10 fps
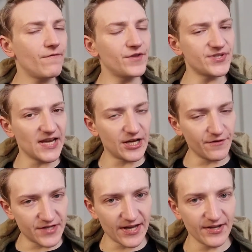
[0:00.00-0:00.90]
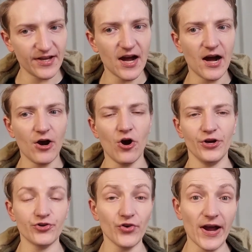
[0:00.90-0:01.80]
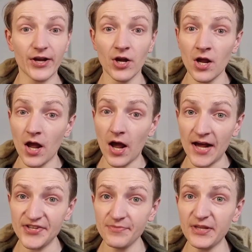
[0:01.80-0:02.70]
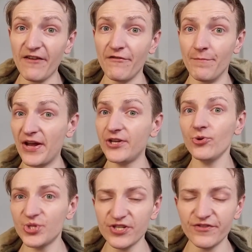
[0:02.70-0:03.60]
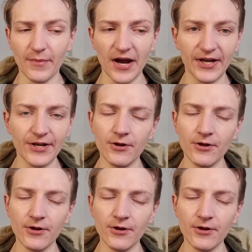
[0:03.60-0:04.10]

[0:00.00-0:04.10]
sake of taking the car on a track. I simply have better uses of money,